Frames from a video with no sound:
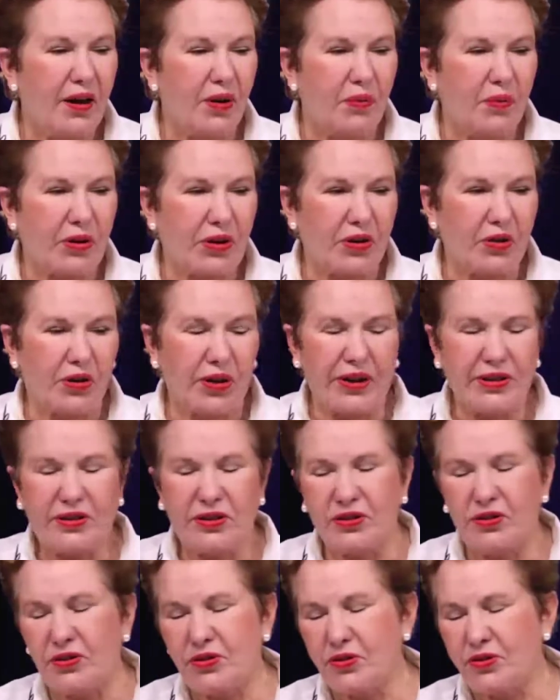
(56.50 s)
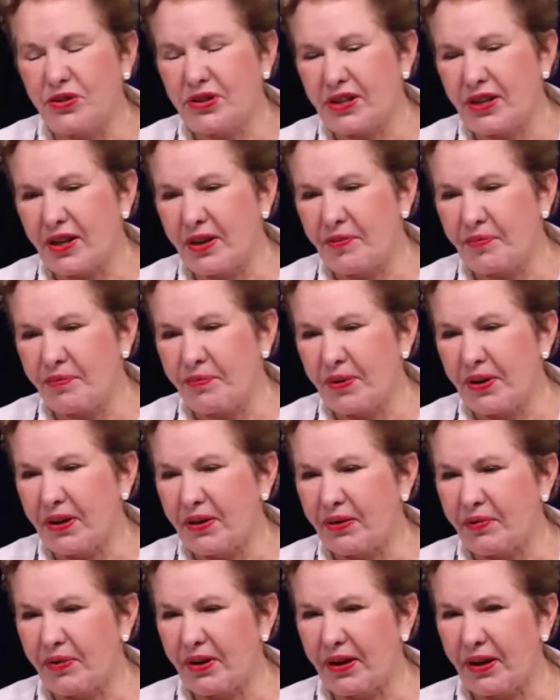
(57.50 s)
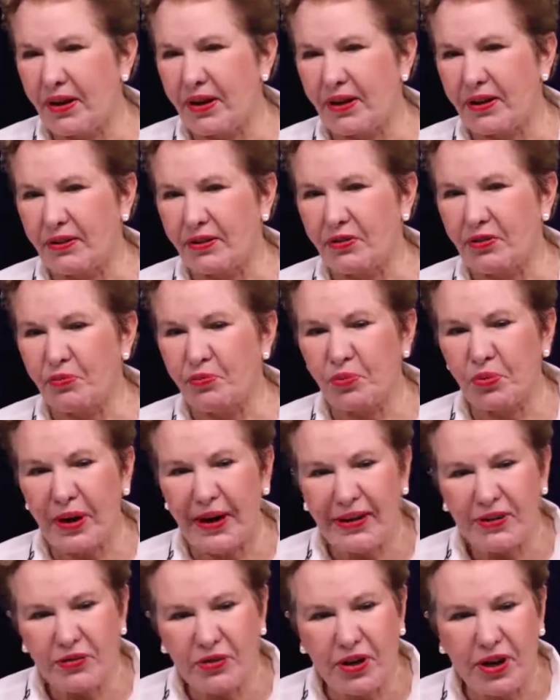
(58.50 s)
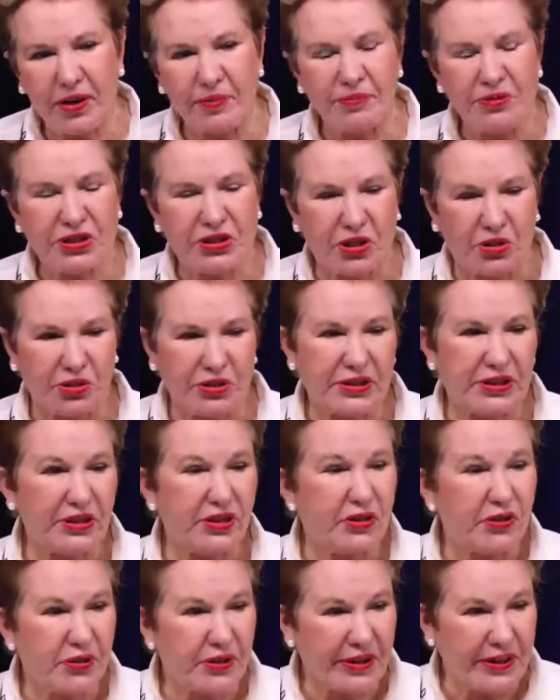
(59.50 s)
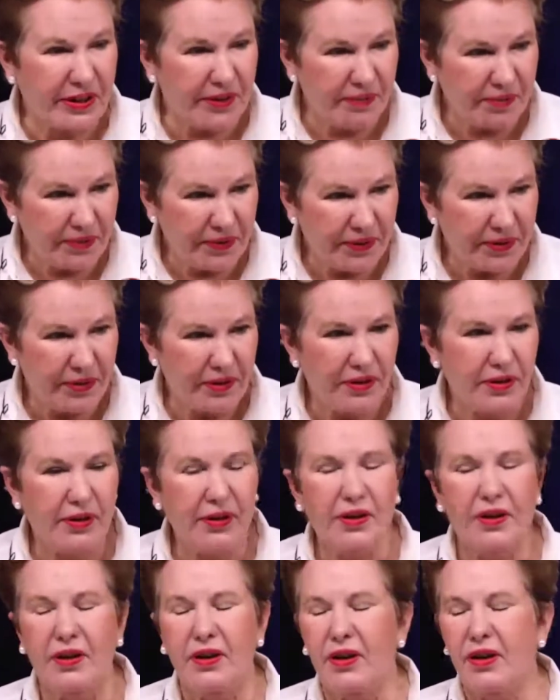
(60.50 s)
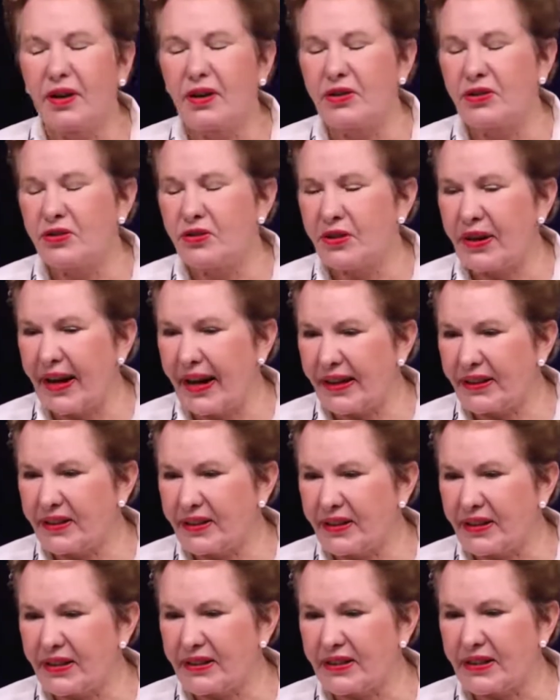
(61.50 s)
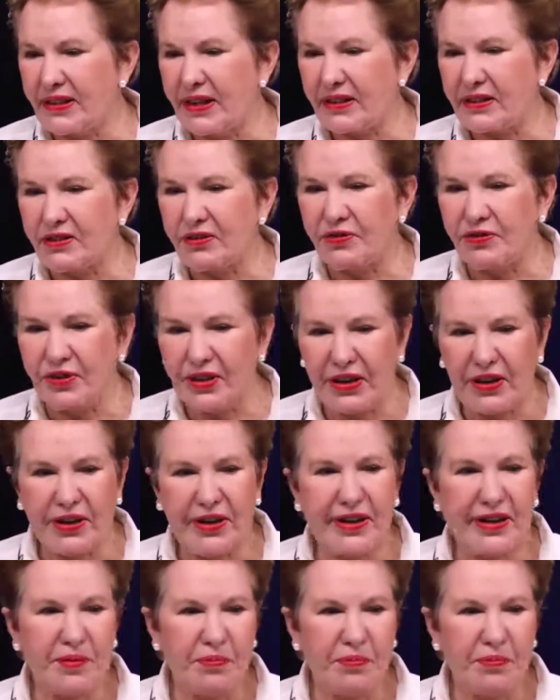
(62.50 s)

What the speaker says: We're going to do some breadcrumbs soaked in cream to add to this, and that's very